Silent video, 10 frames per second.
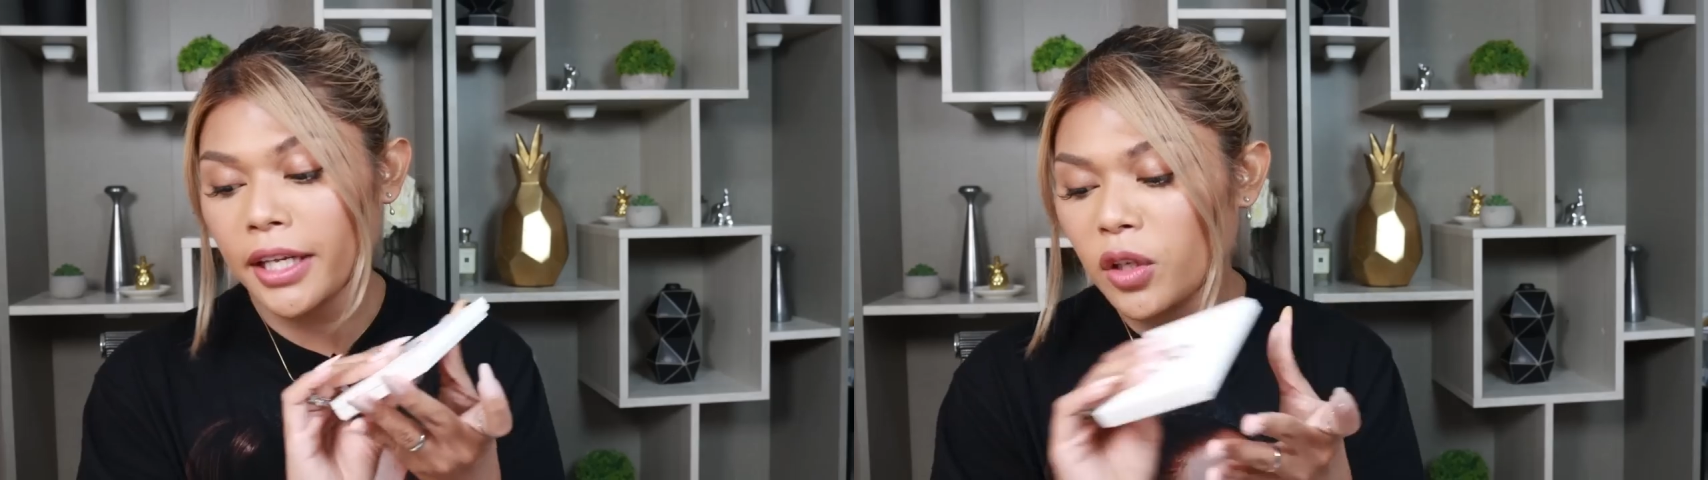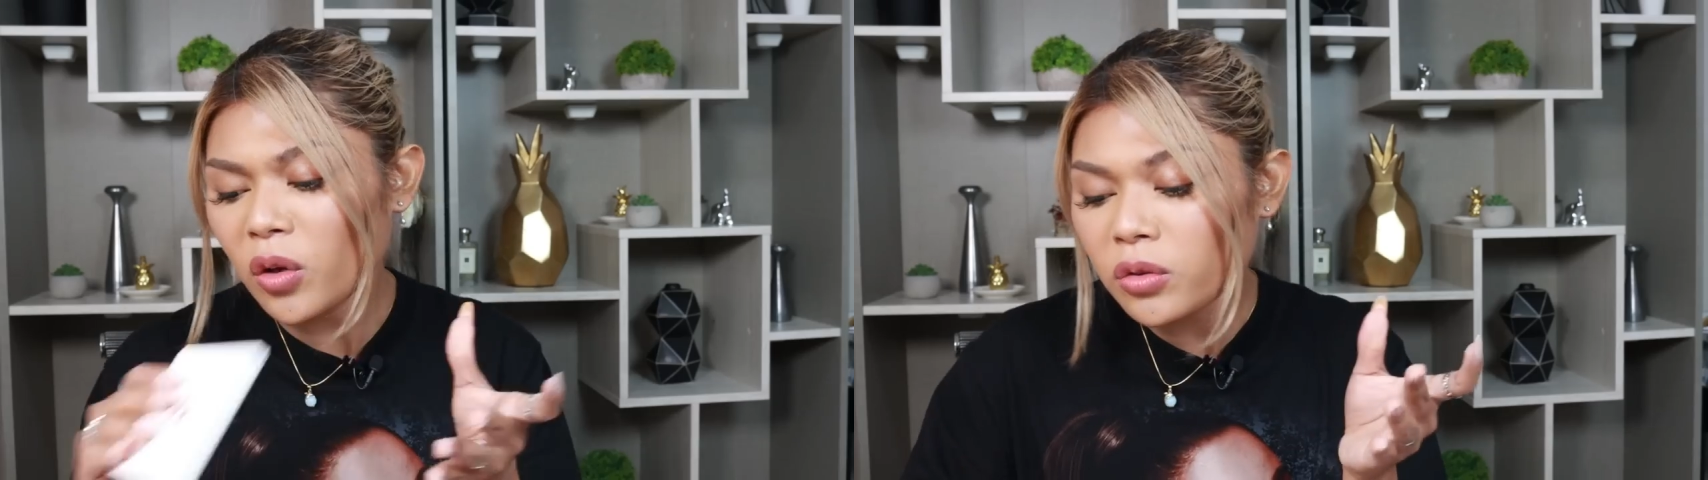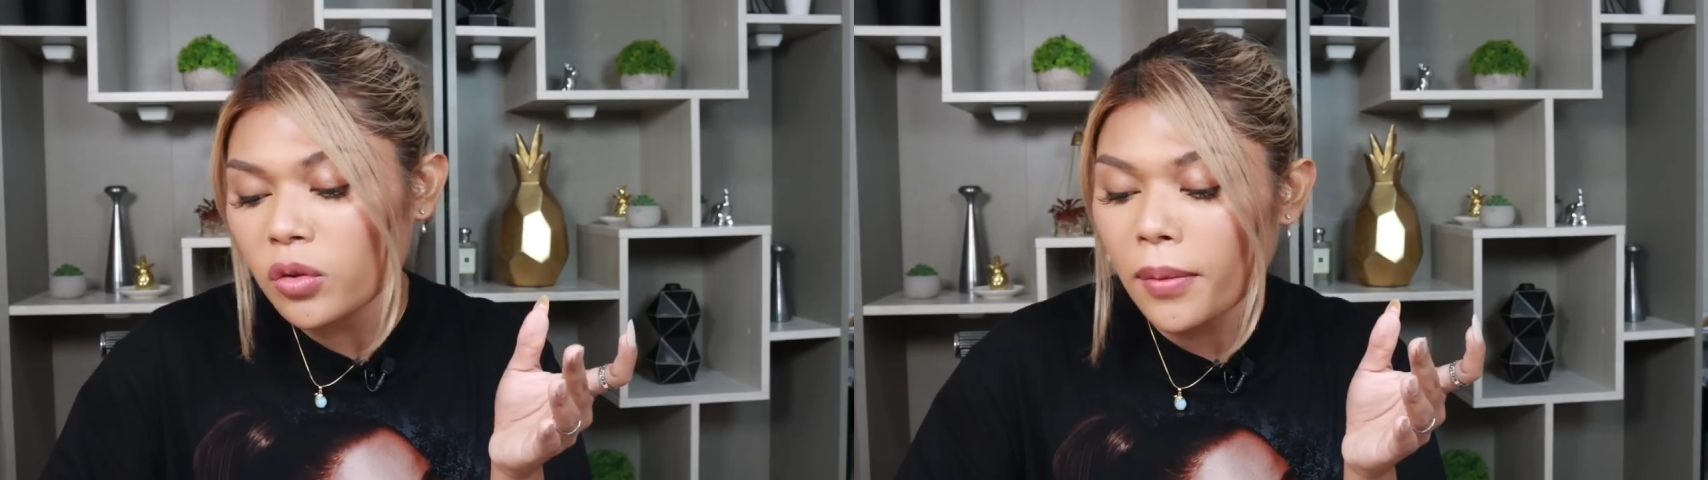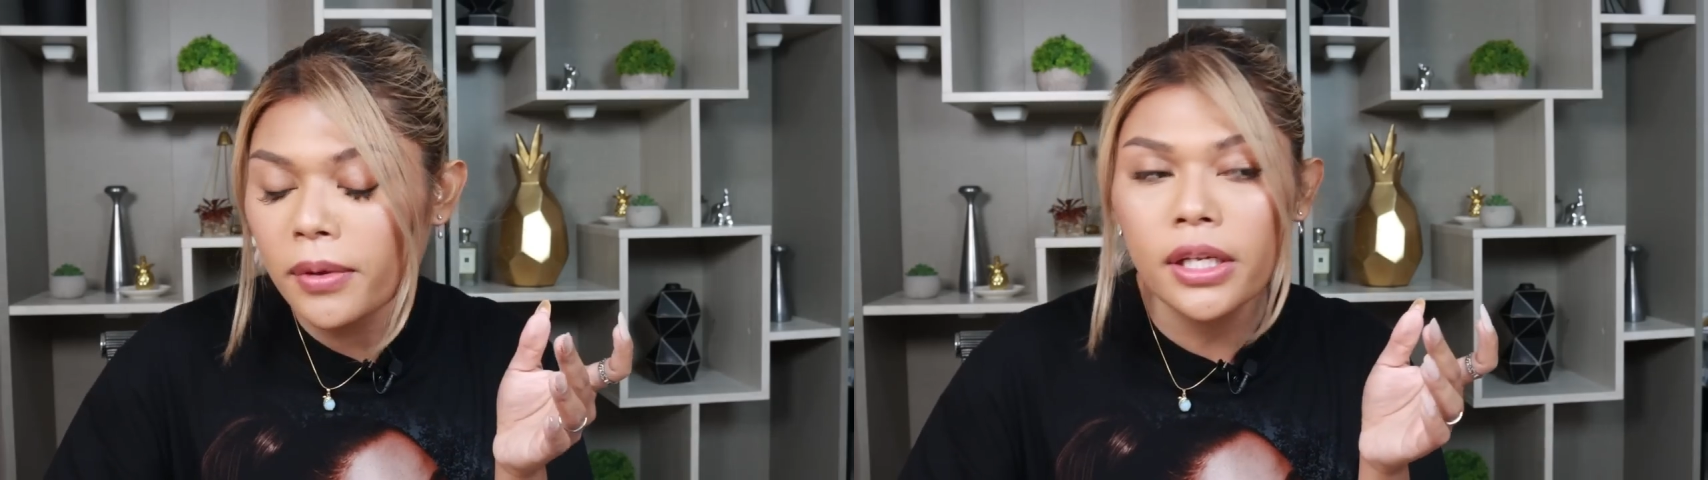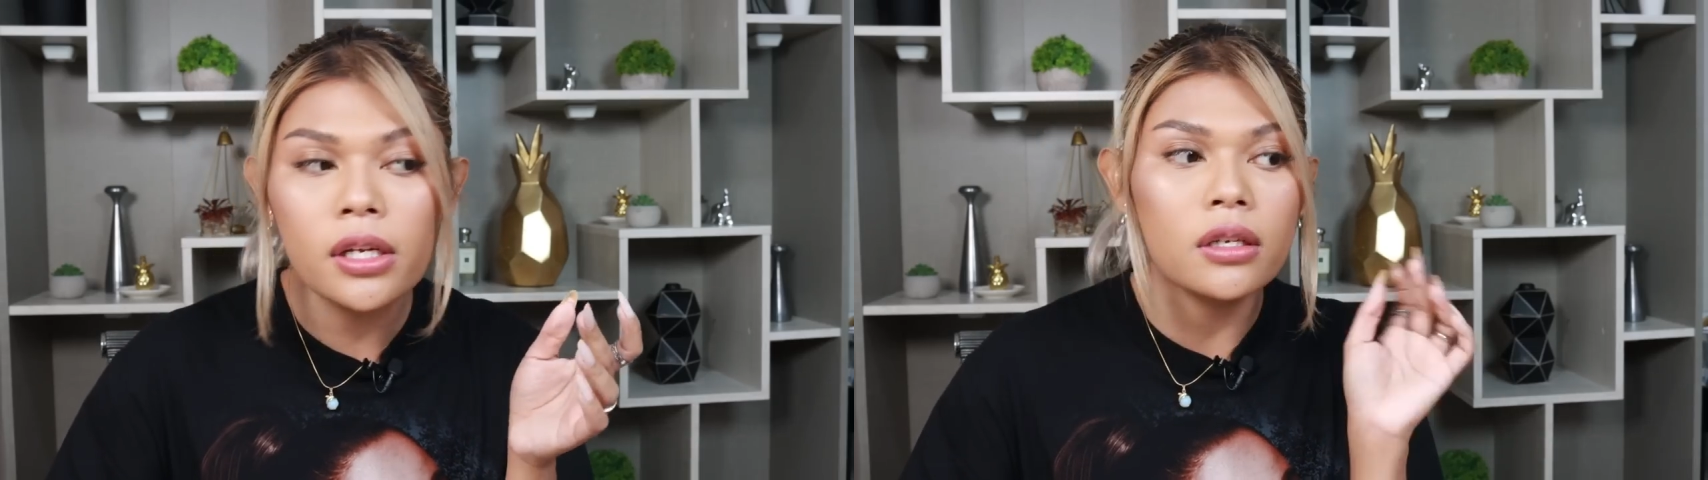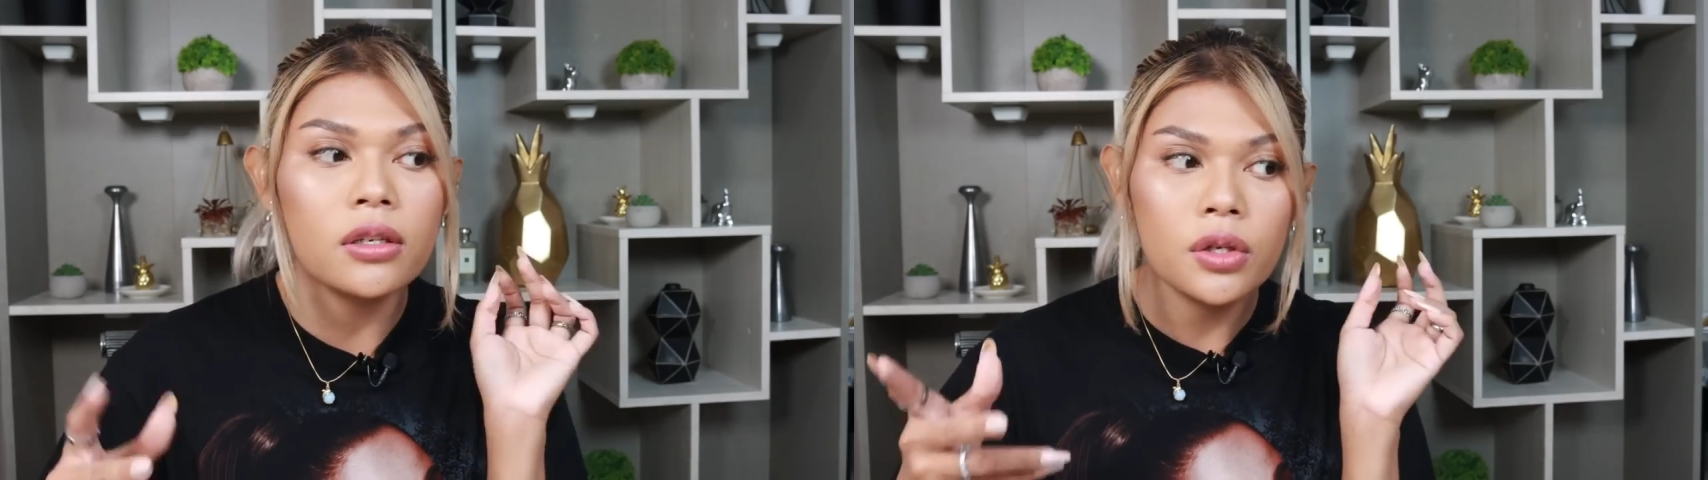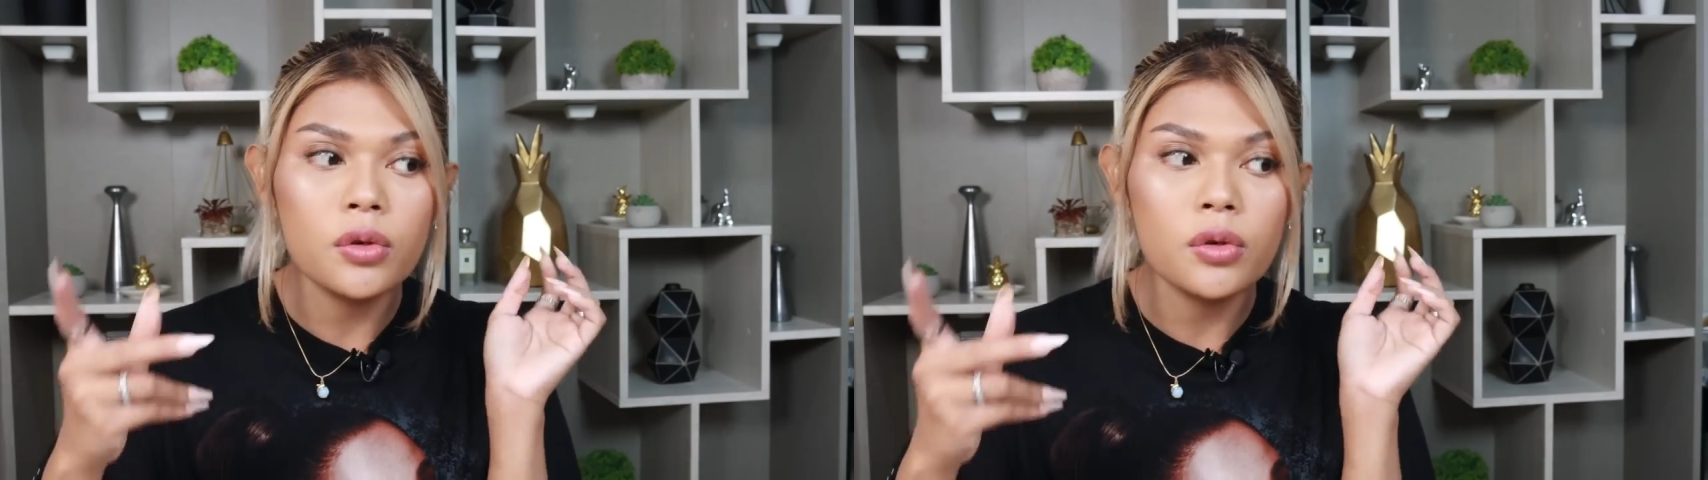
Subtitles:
I don't normally